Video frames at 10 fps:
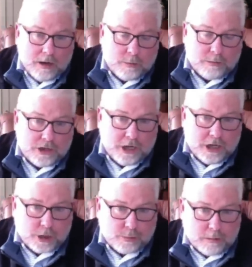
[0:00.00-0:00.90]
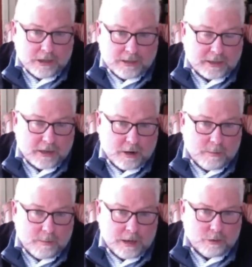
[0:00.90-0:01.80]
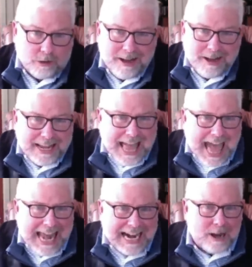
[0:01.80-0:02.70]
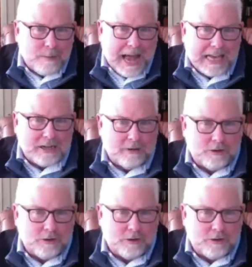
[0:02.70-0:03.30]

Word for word: Depreciation is probably $600 million. Well, they're not going to add any capacity.